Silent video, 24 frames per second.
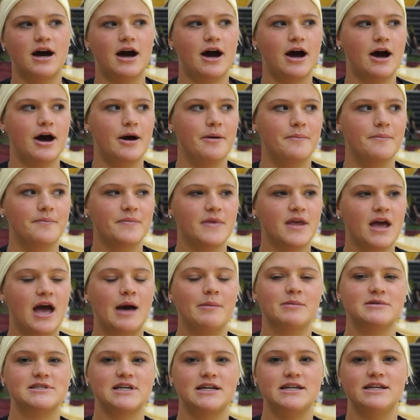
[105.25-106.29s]
I'm
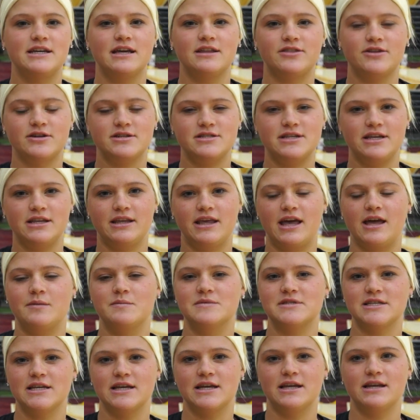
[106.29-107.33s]
excited to get 13
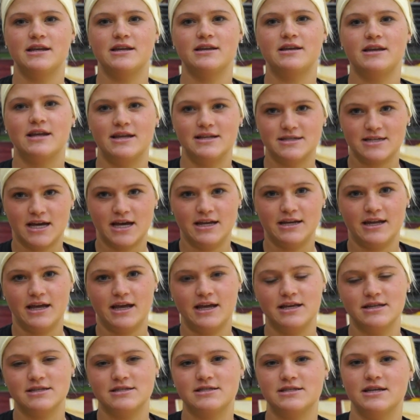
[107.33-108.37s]
games in 10
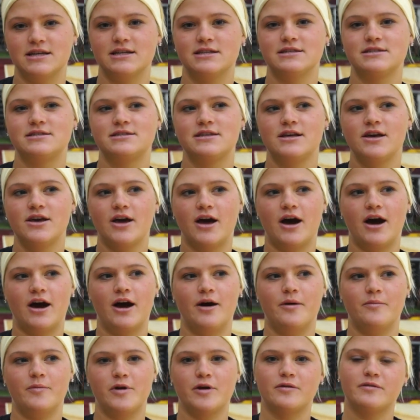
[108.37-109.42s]
days since
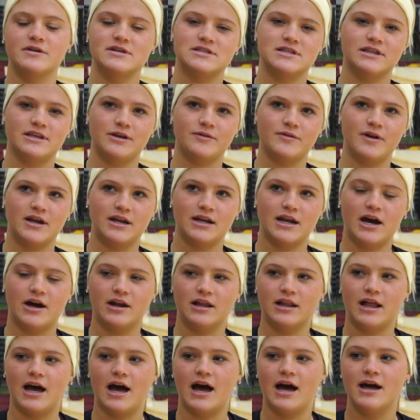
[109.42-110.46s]
we were recently rained
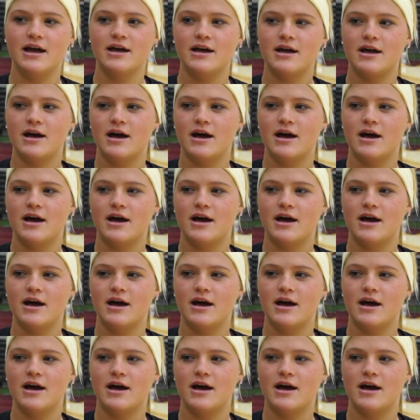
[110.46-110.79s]
out a lot.